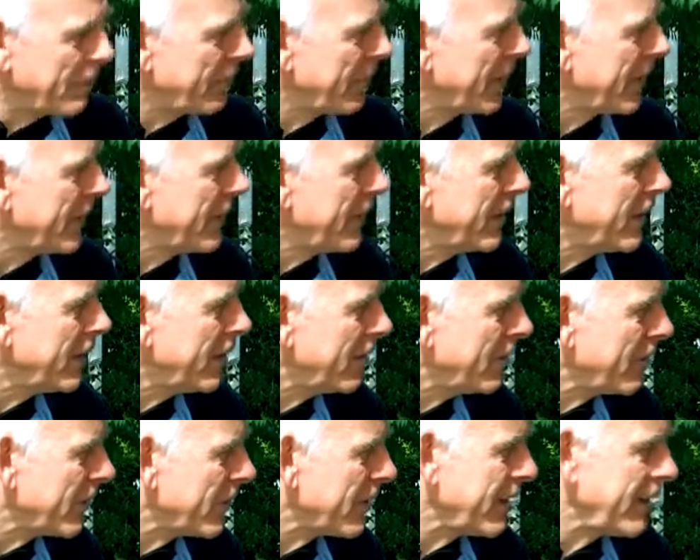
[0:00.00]
the
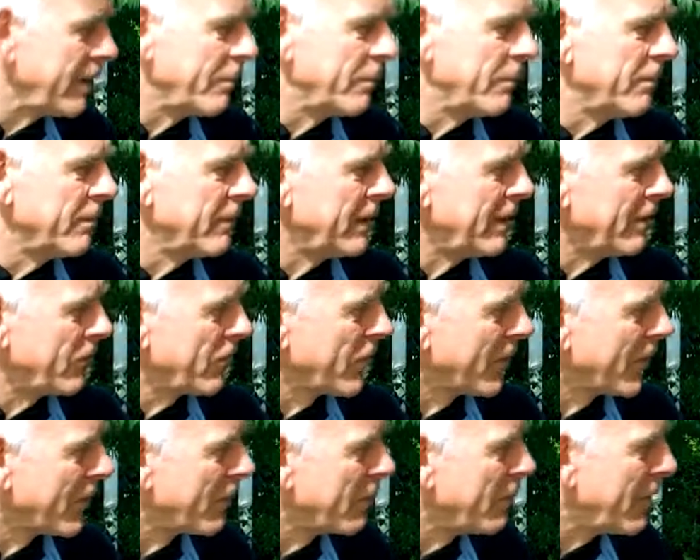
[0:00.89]
beliefs, the
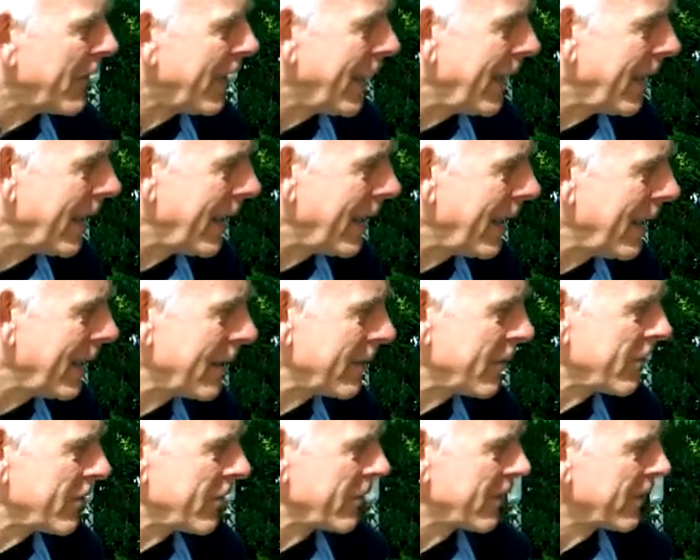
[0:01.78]
internal
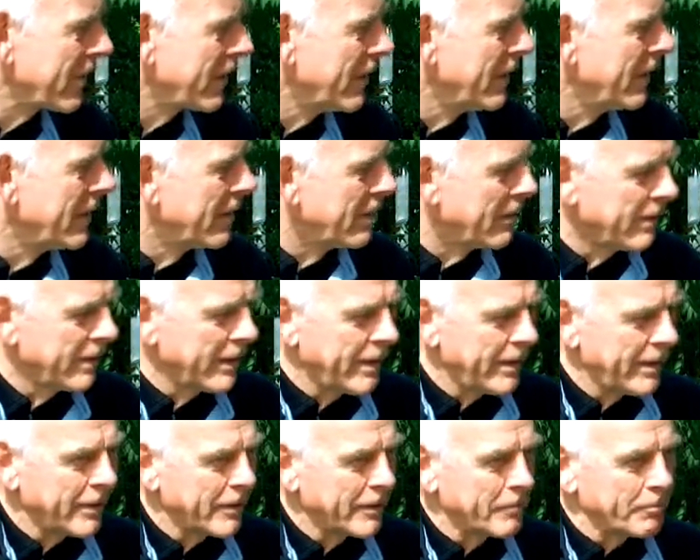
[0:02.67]
parts,
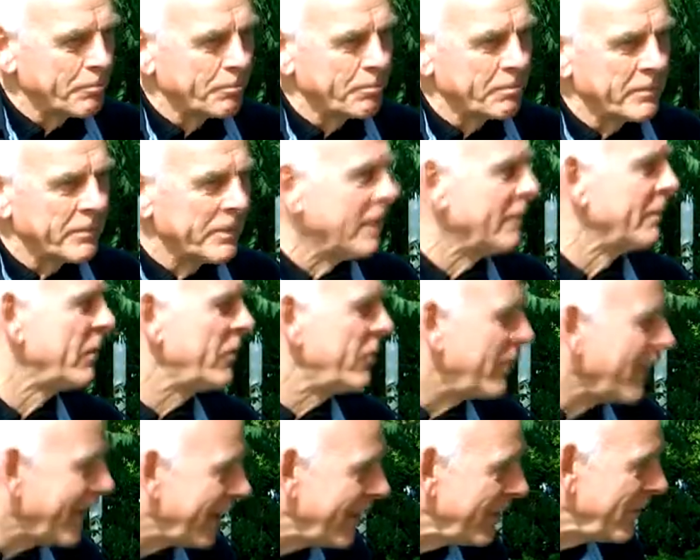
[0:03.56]
the
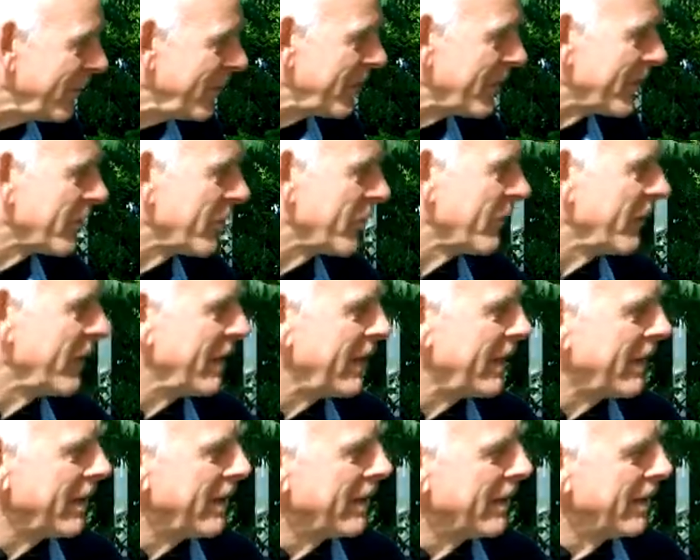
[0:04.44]
limitations
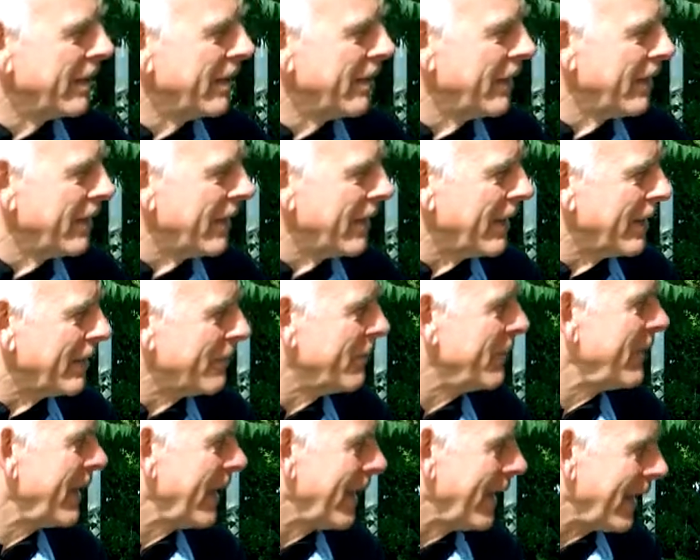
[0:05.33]
we
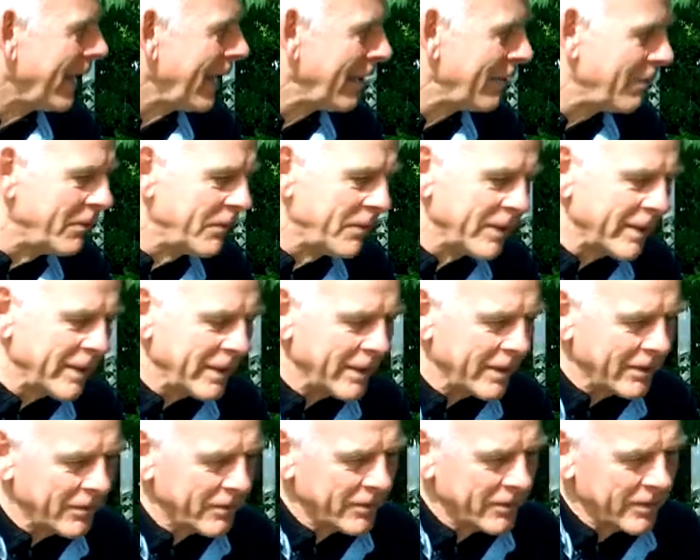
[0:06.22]
have,
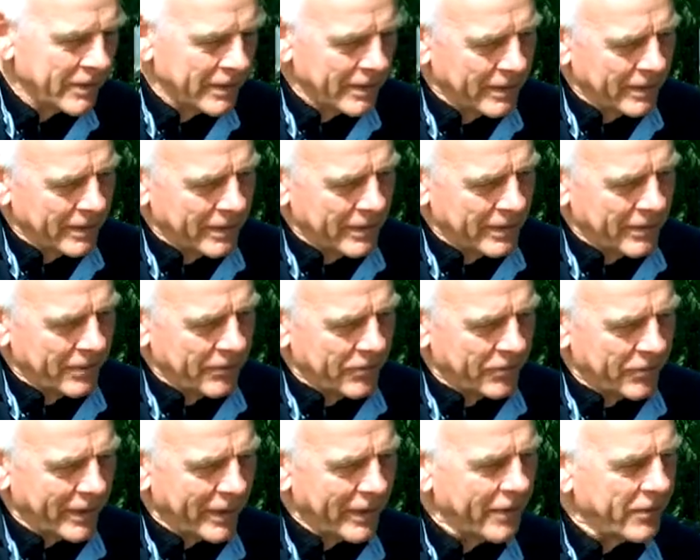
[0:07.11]
the
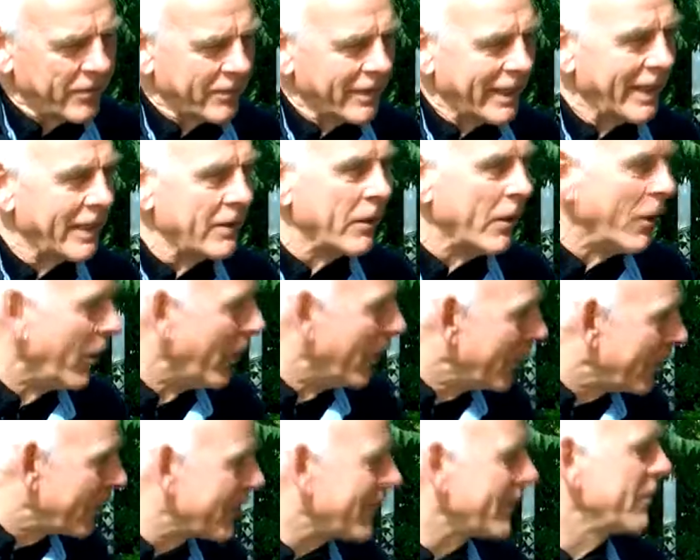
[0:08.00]
things that
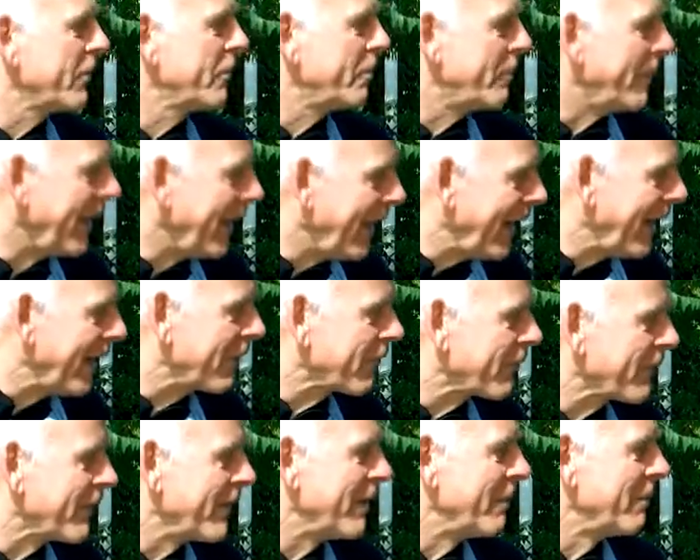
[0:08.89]
hold us back
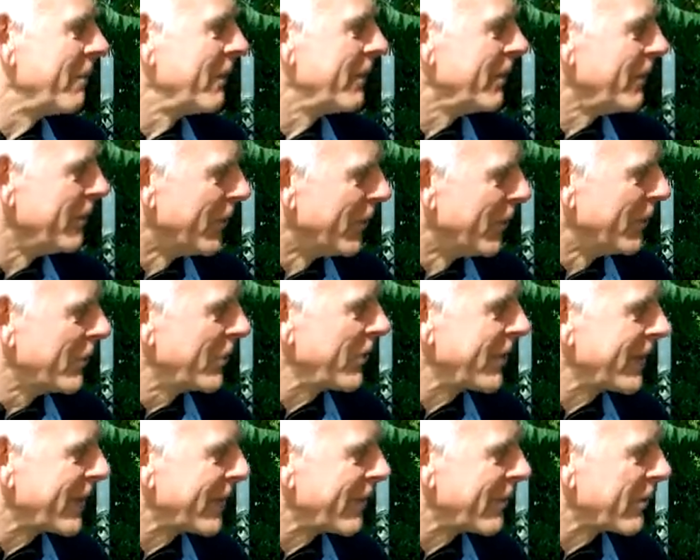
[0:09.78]
from
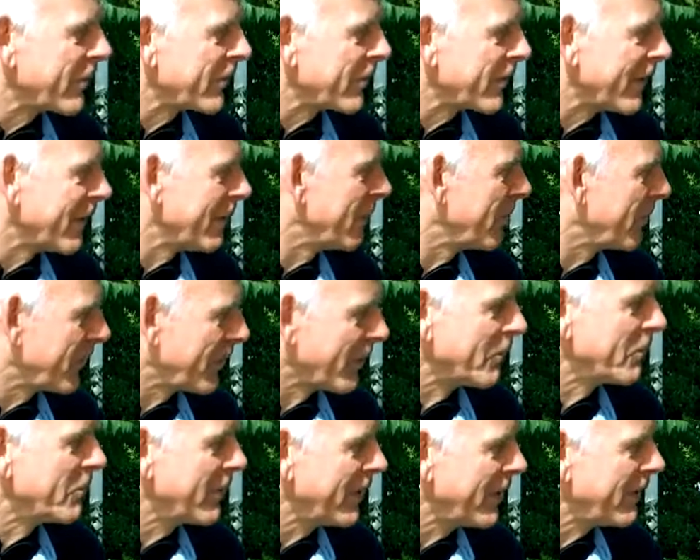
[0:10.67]
using ourselves
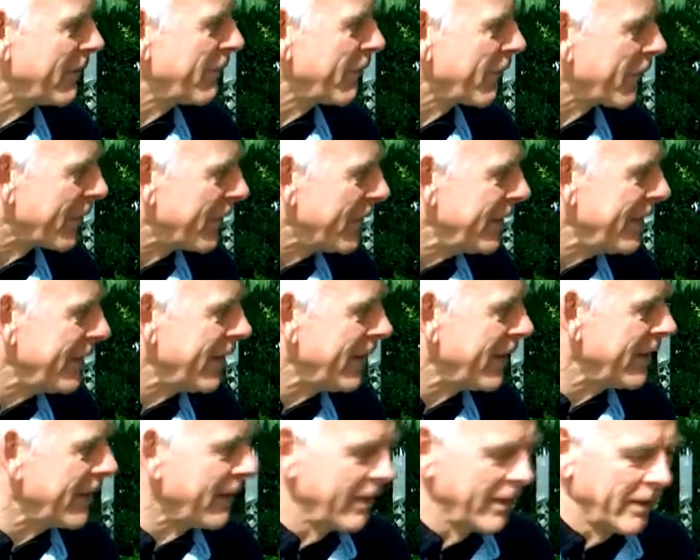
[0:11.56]
totally
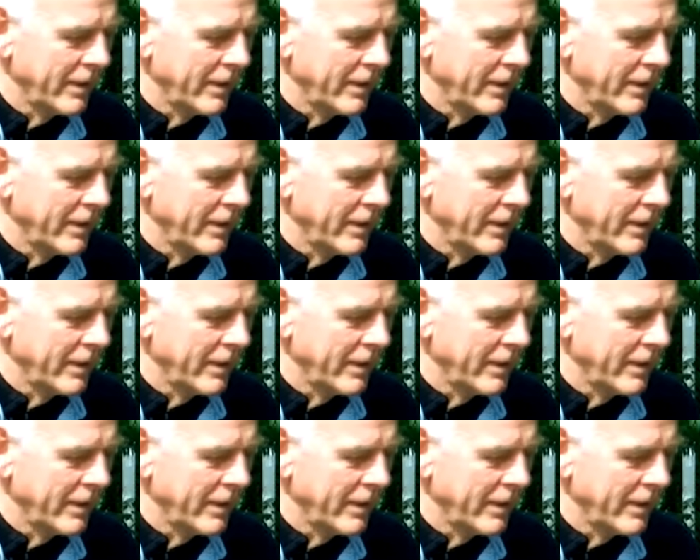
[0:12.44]
freely.